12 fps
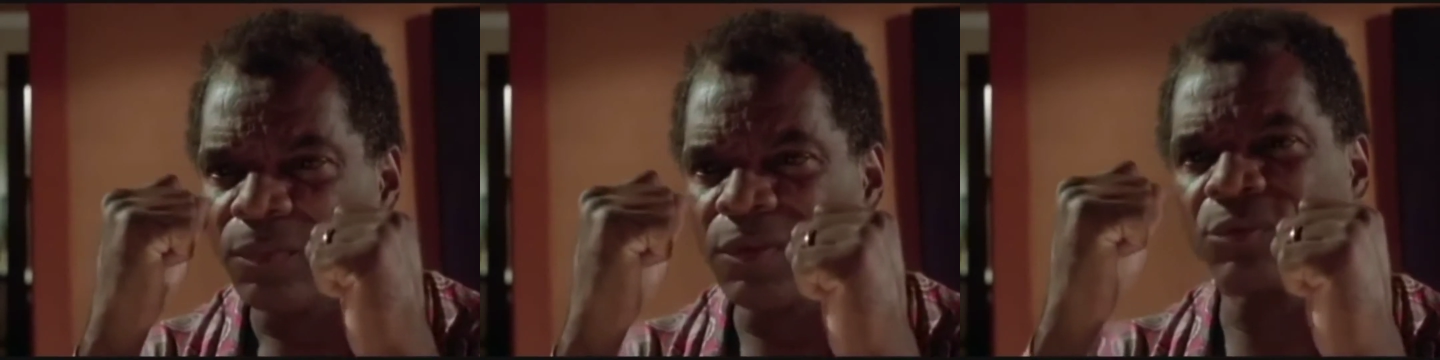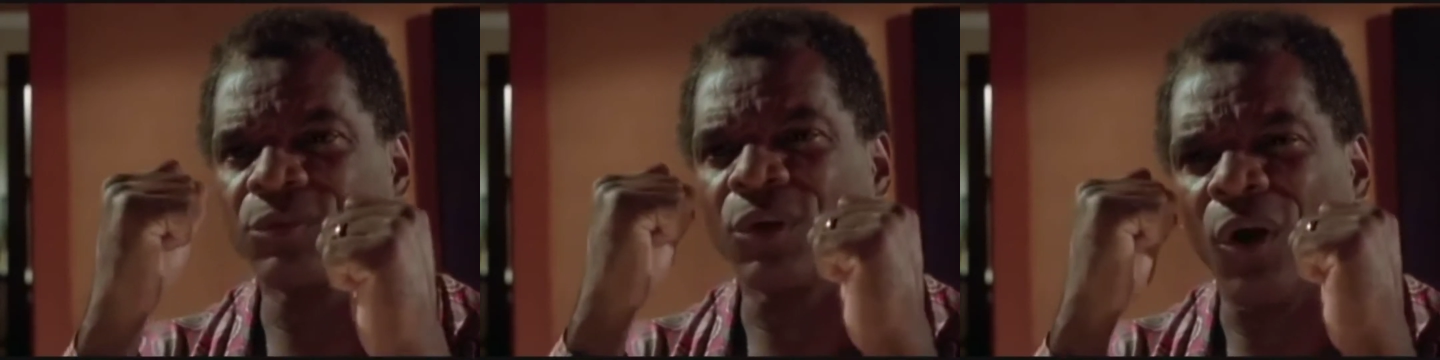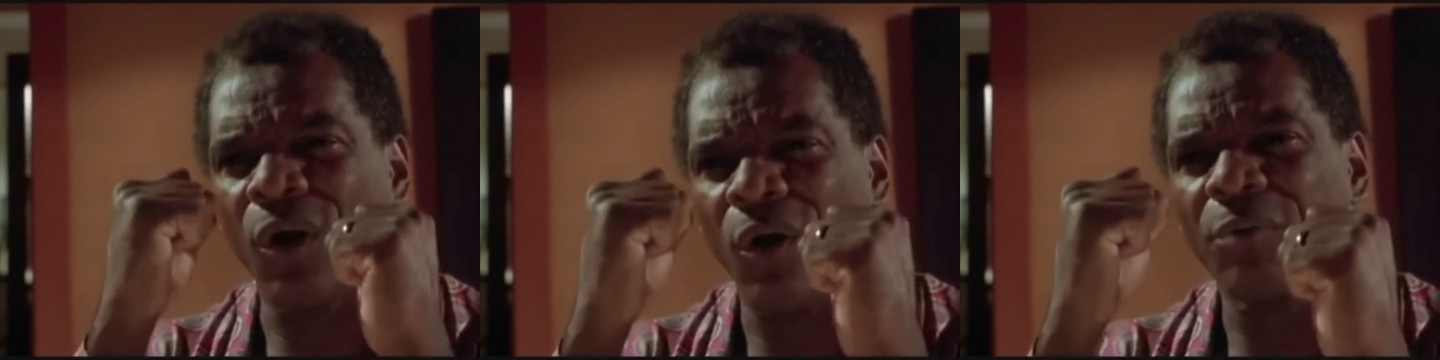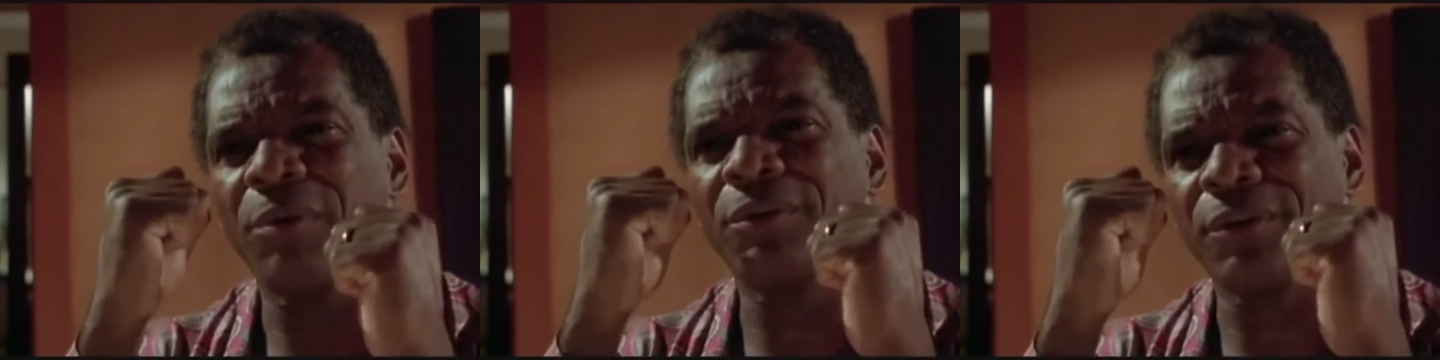this was
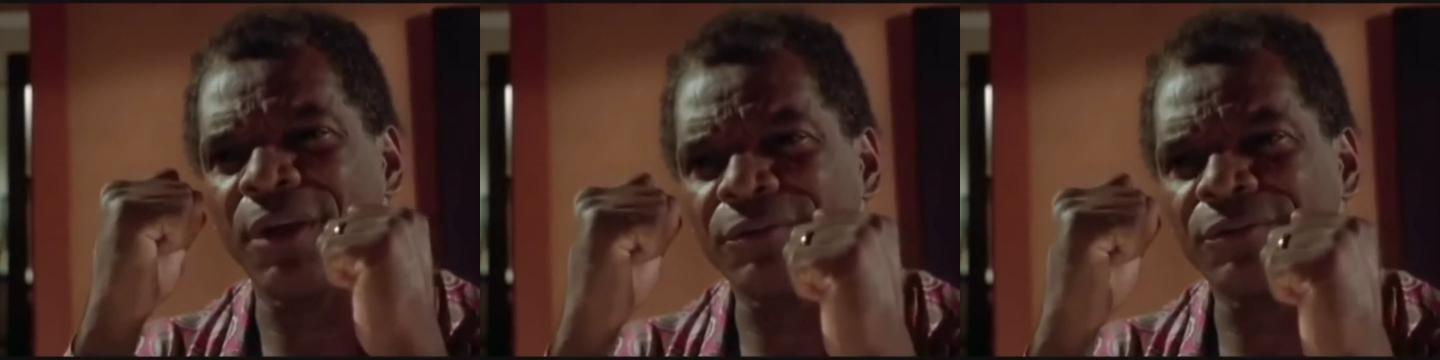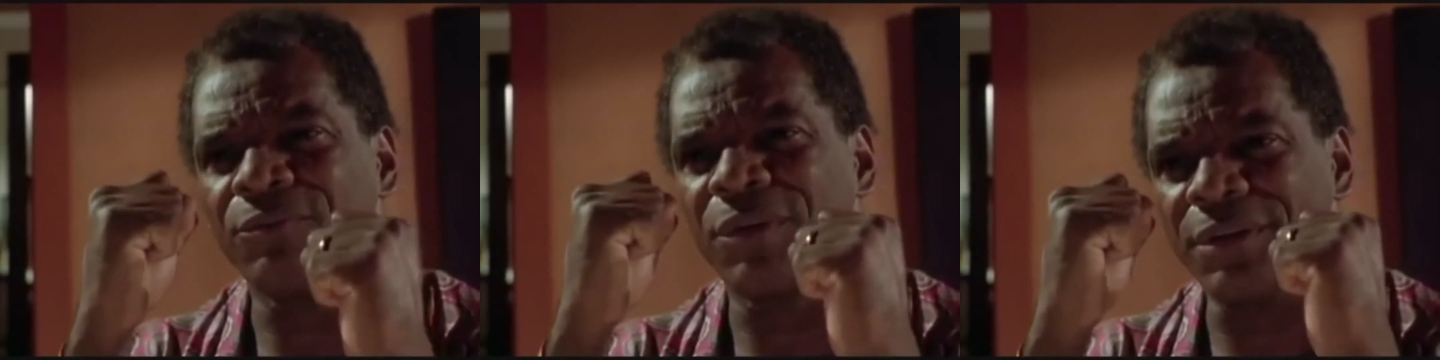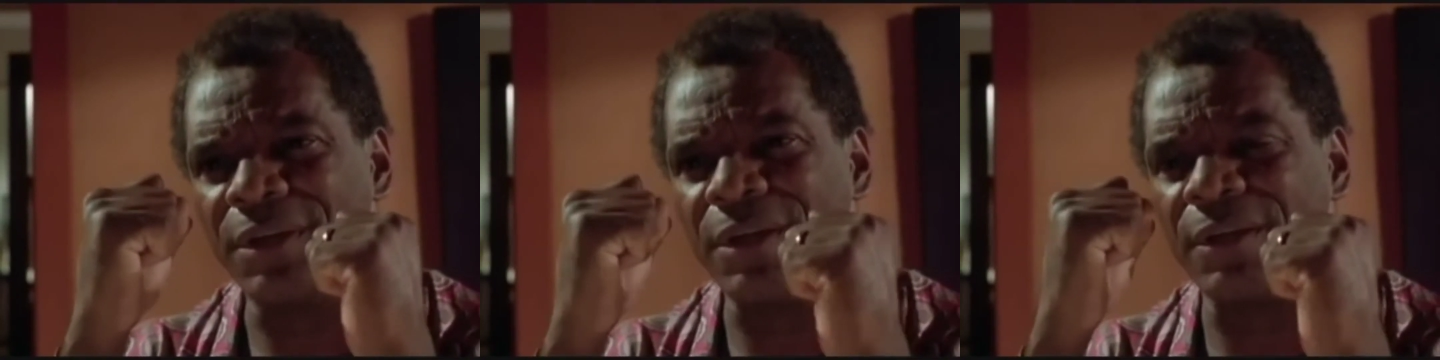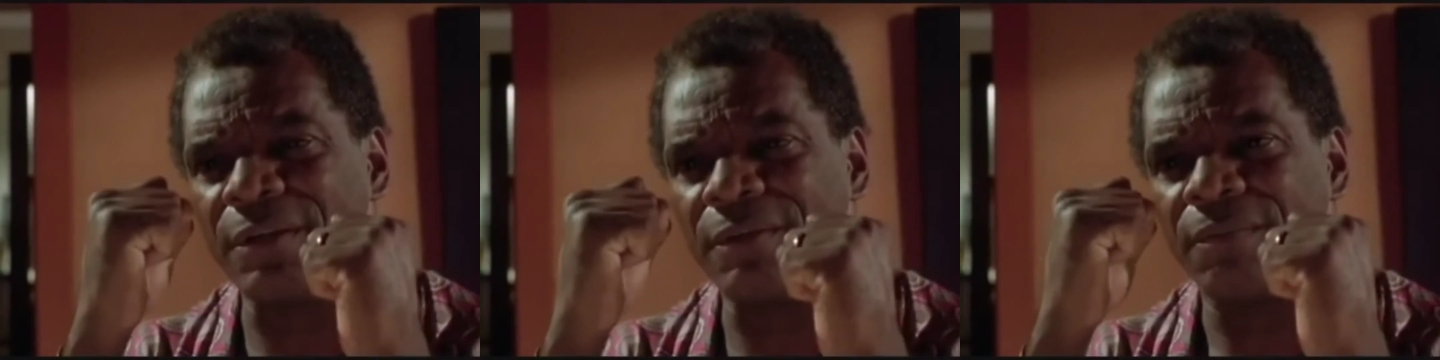all the protection we
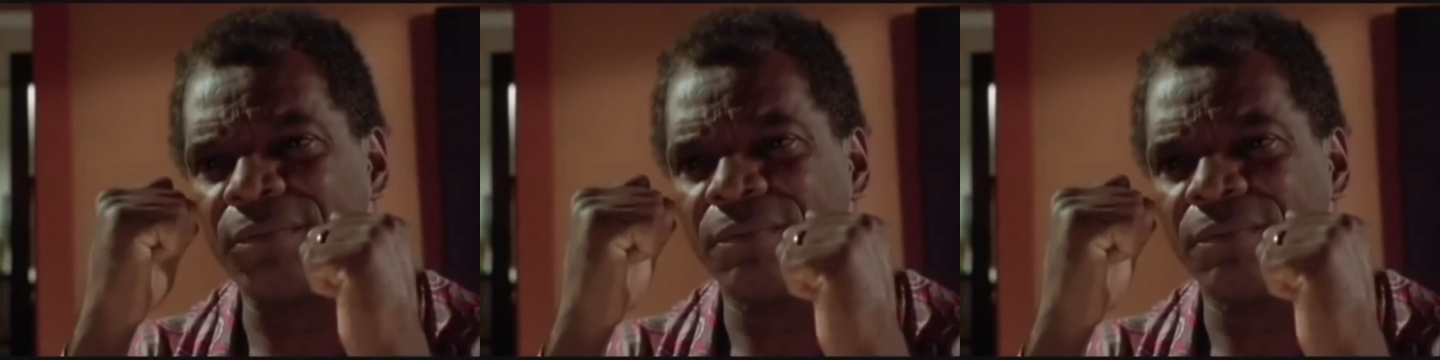needed.